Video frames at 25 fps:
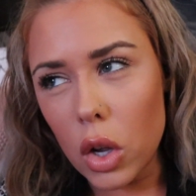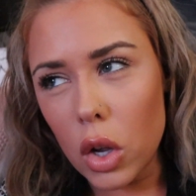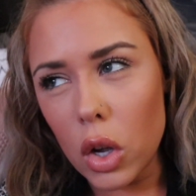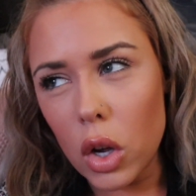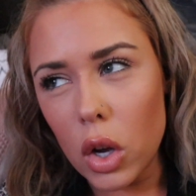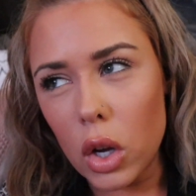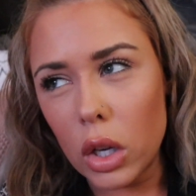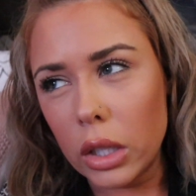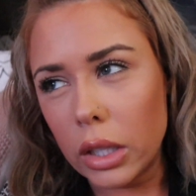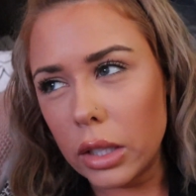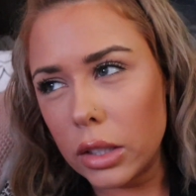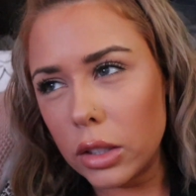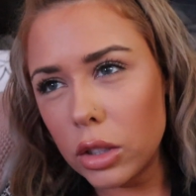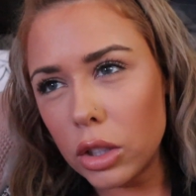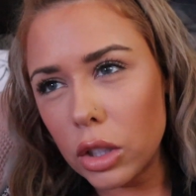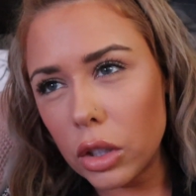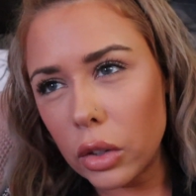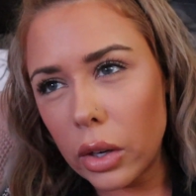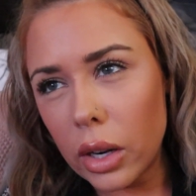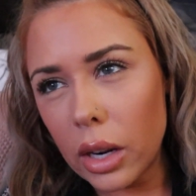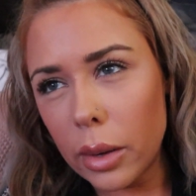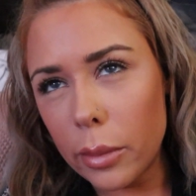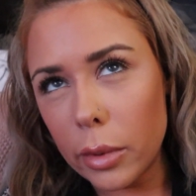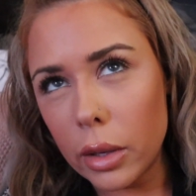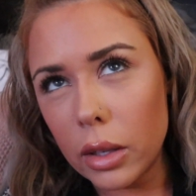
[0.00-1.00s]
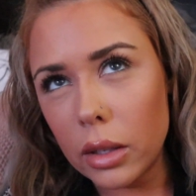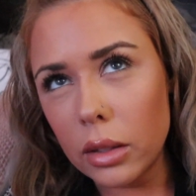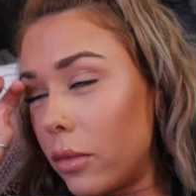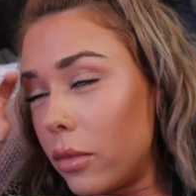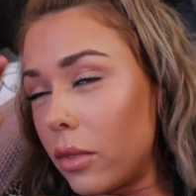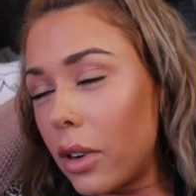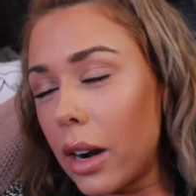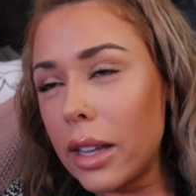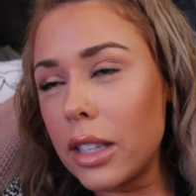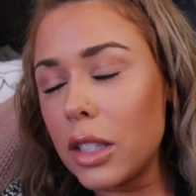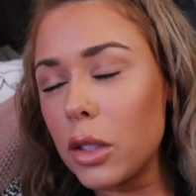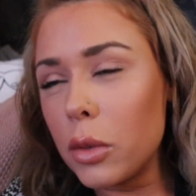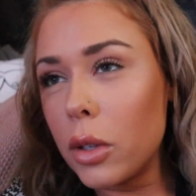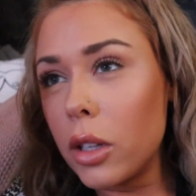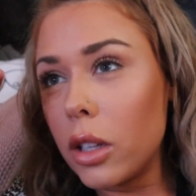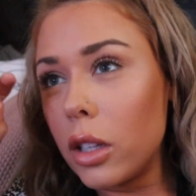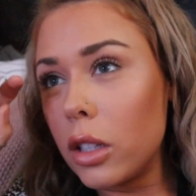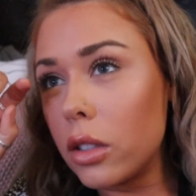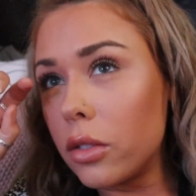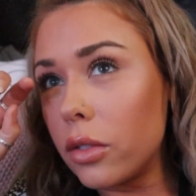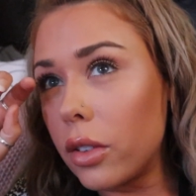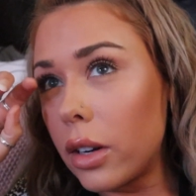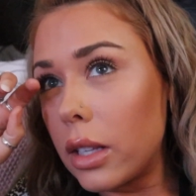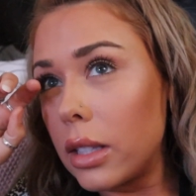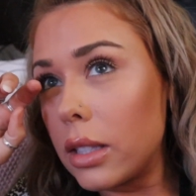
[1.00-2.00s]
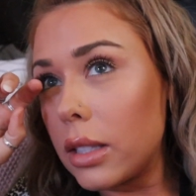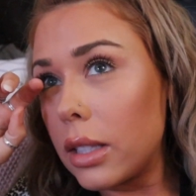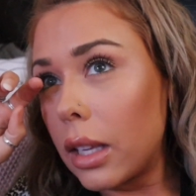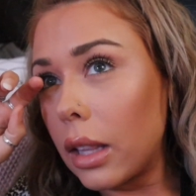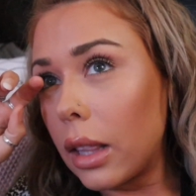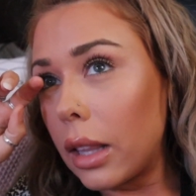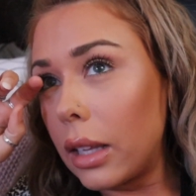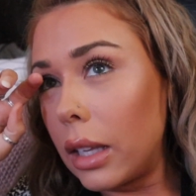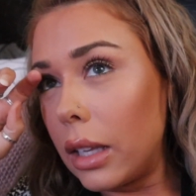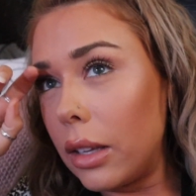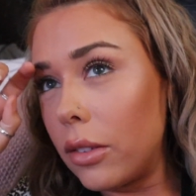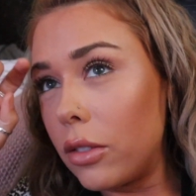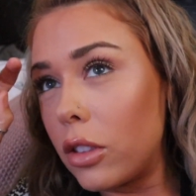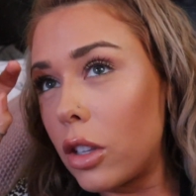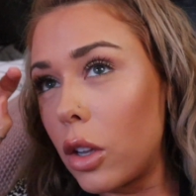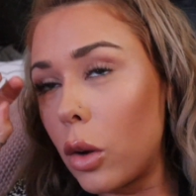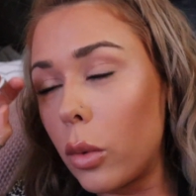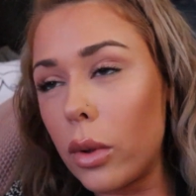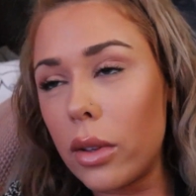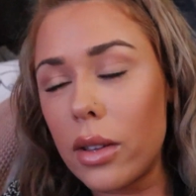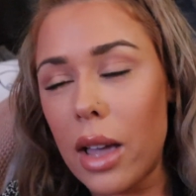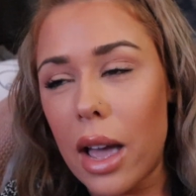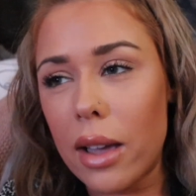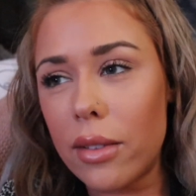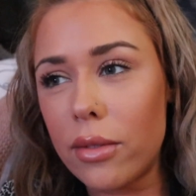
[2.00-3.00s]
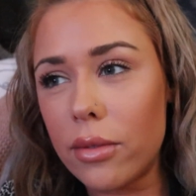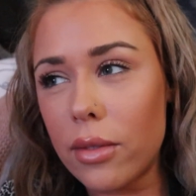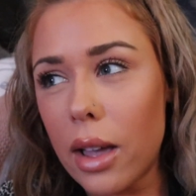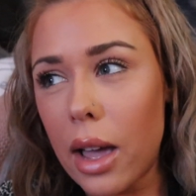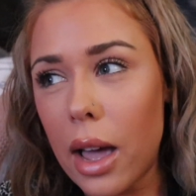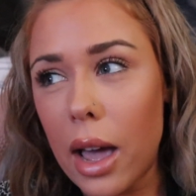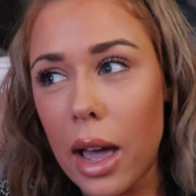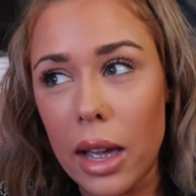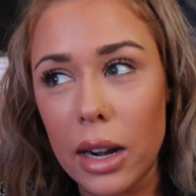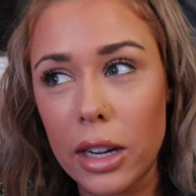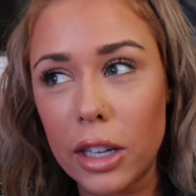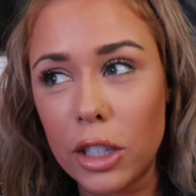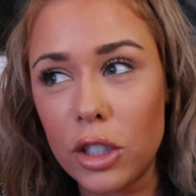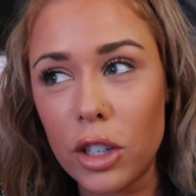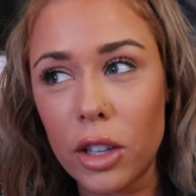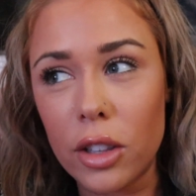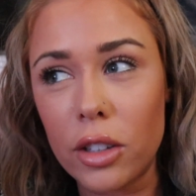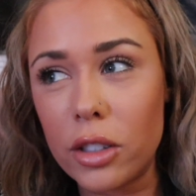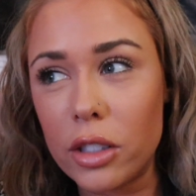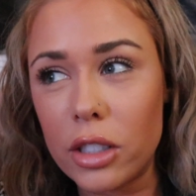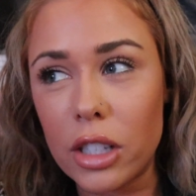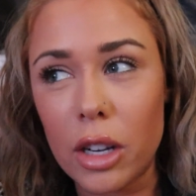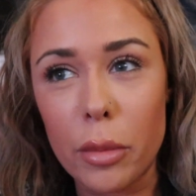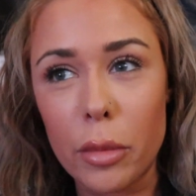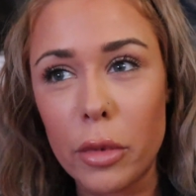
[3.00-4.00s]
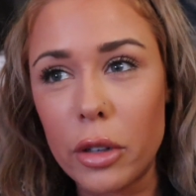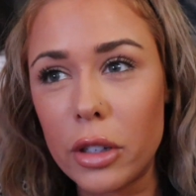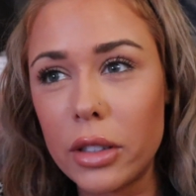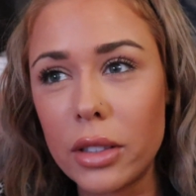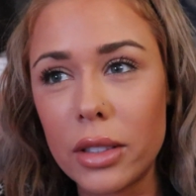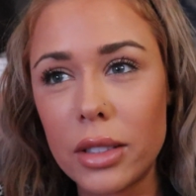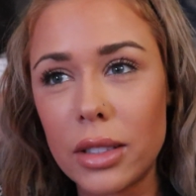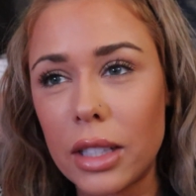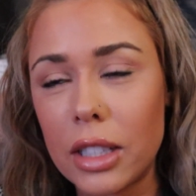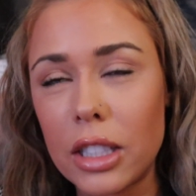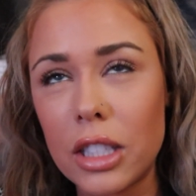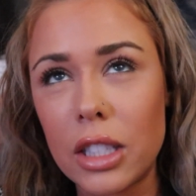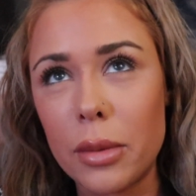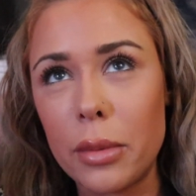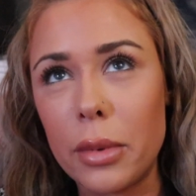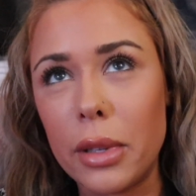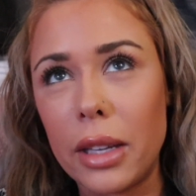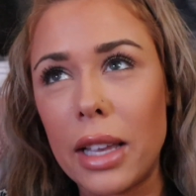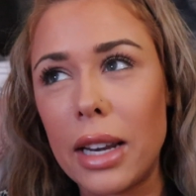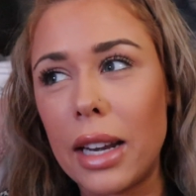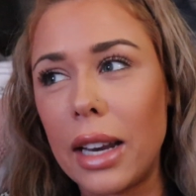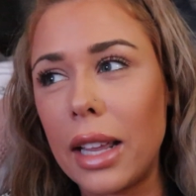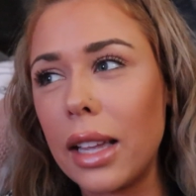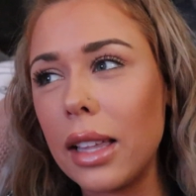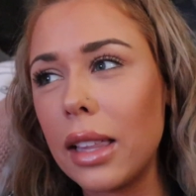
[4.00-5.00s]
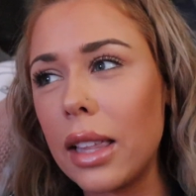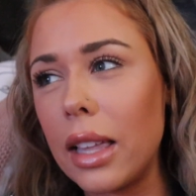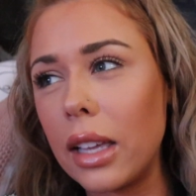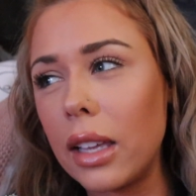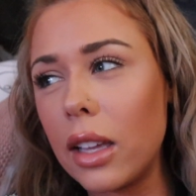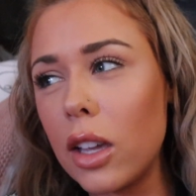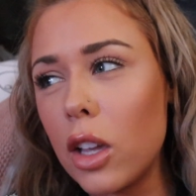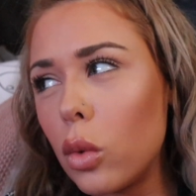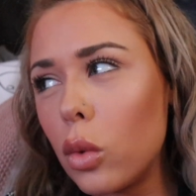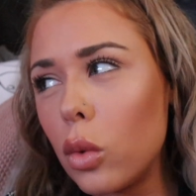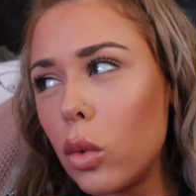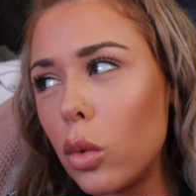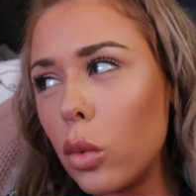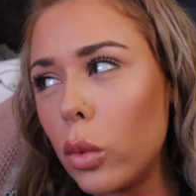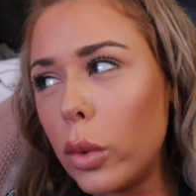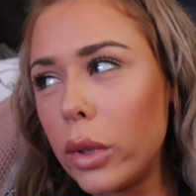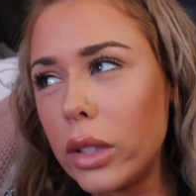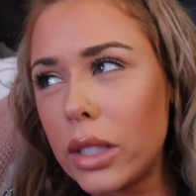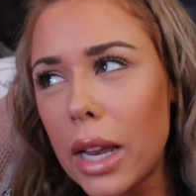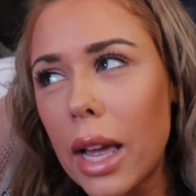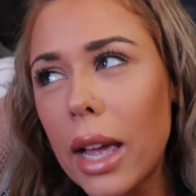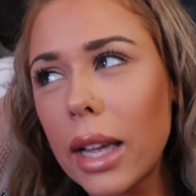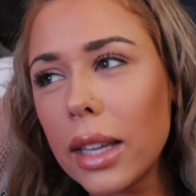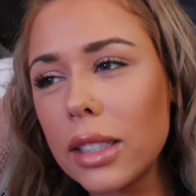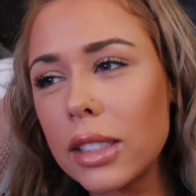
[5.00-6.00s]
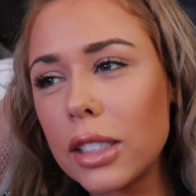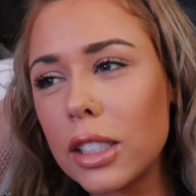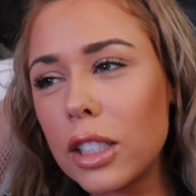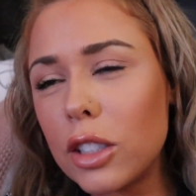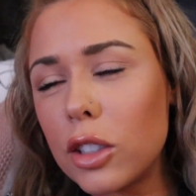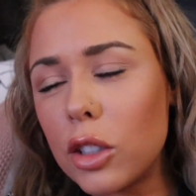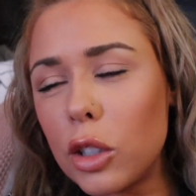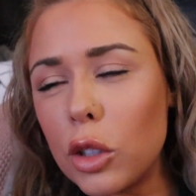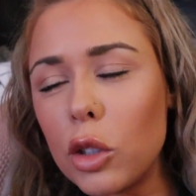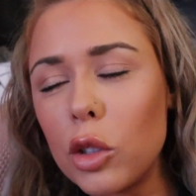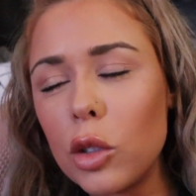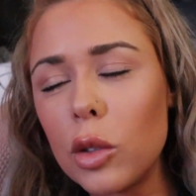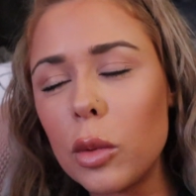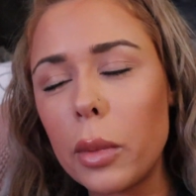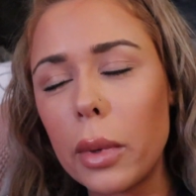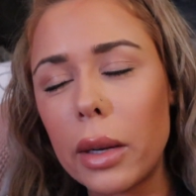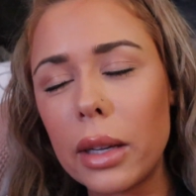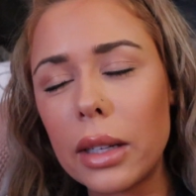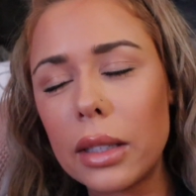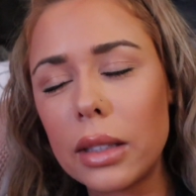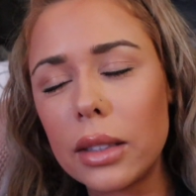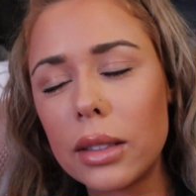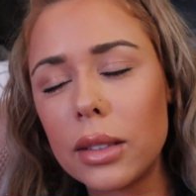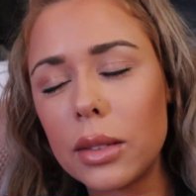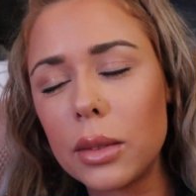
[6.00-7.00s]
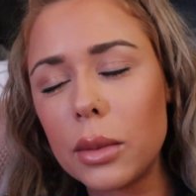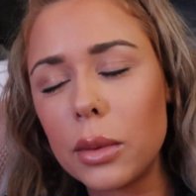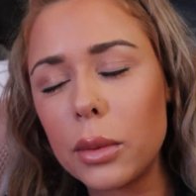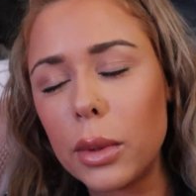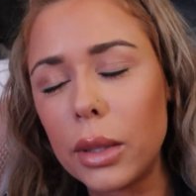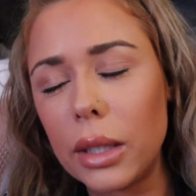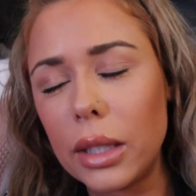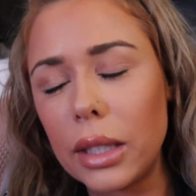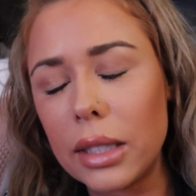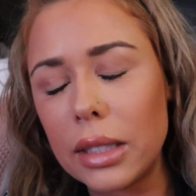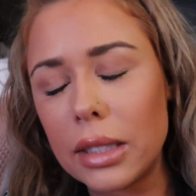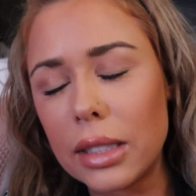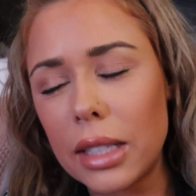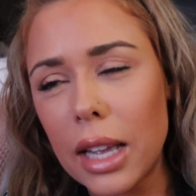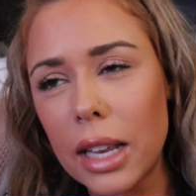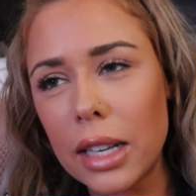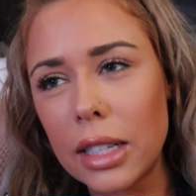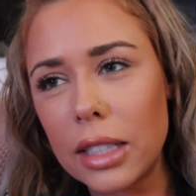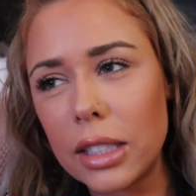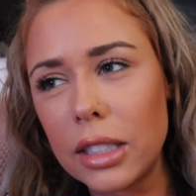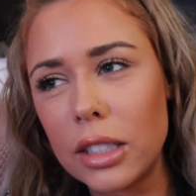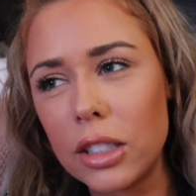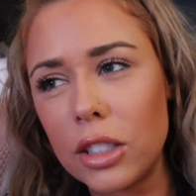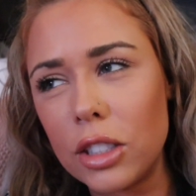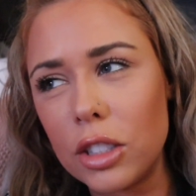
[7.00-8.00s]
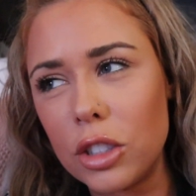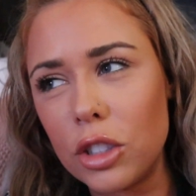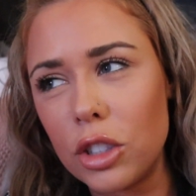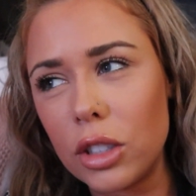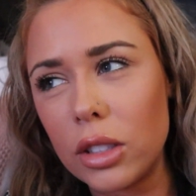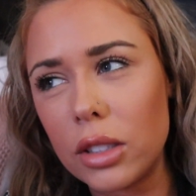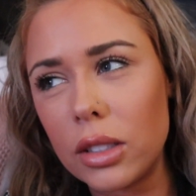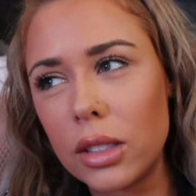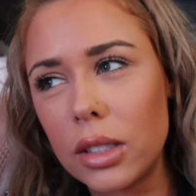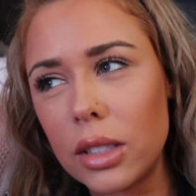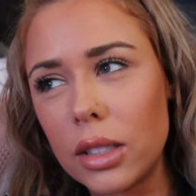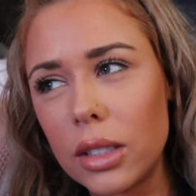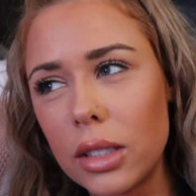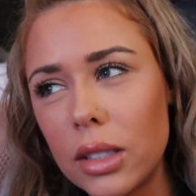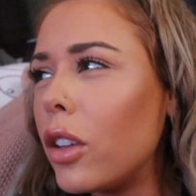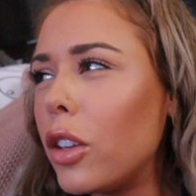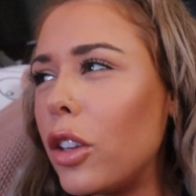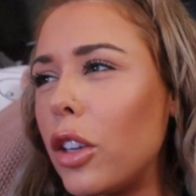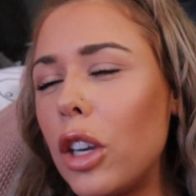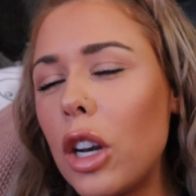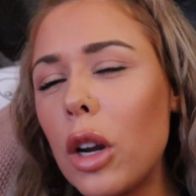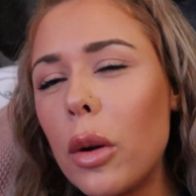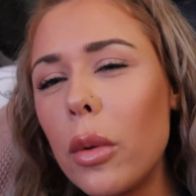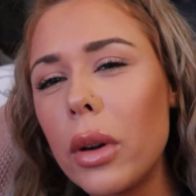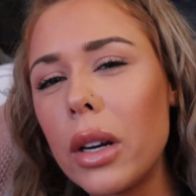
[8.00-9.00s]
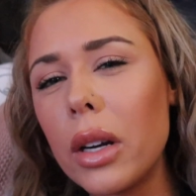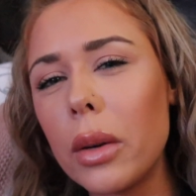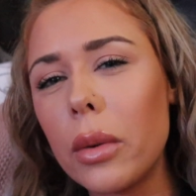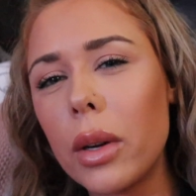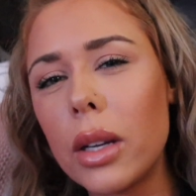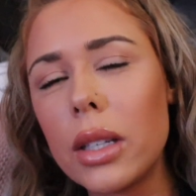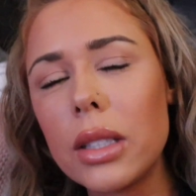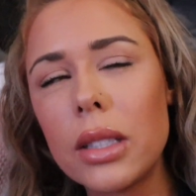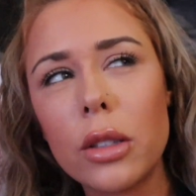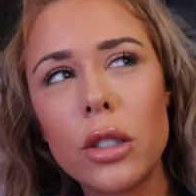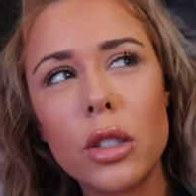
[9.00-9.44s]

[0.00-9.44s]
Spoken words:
on Instagram? Ryan's one of those friends that like even though we have had each other's numbers since the beginning, like we text too, but we tended to just, you know what it was?